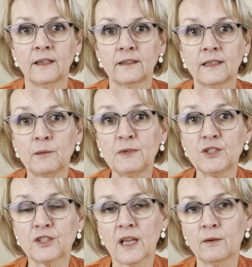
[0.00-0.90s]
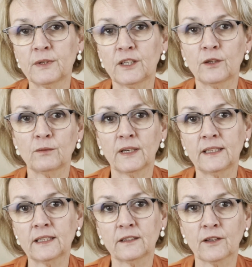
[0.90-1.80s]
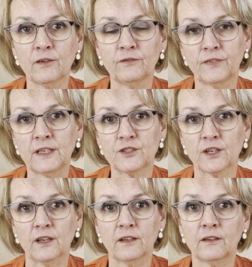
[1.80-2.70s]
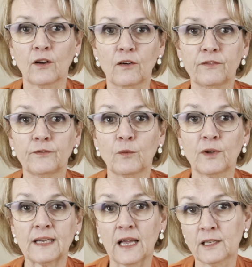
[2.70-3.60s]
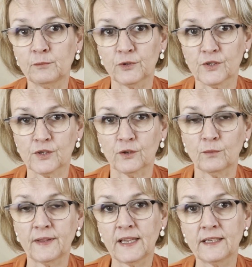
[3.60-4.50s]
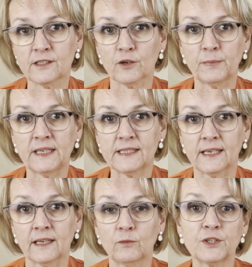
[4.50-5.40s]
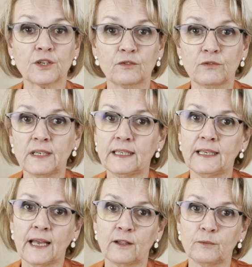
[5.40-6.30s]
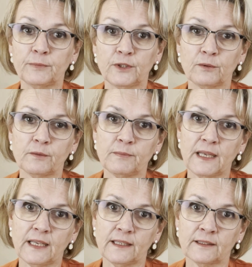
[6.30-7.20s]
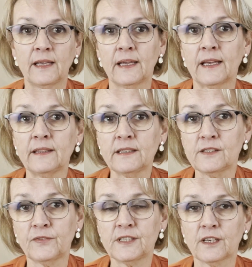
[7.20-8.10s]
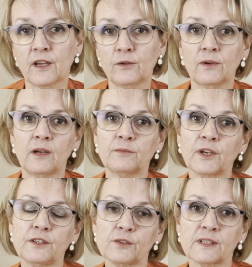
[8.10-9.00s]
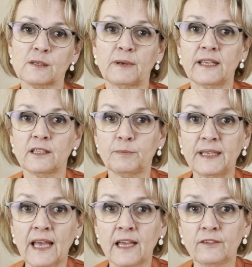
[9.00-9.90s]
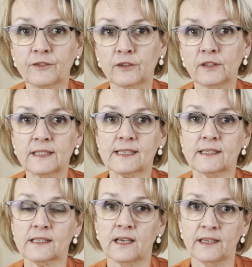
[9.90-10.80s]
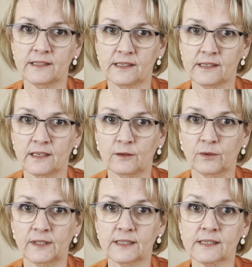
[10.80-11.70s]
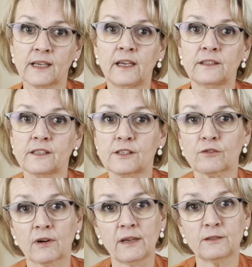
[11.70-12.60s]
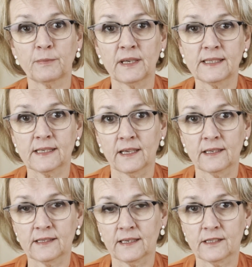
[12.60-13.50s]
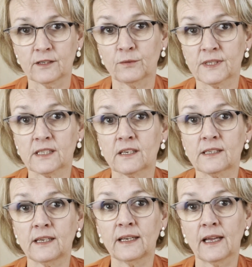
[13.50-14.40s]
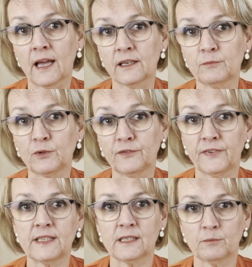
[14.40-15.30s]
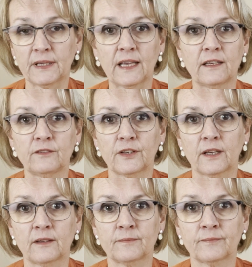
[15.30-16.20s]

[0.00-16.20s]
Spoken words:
Let me share with you a little known feature of what animals do when they stop eating, which can really help you and me. In this video, I'm going to explain the behavioural satiety sequence described by scientists who are studying animal feeding behaviour.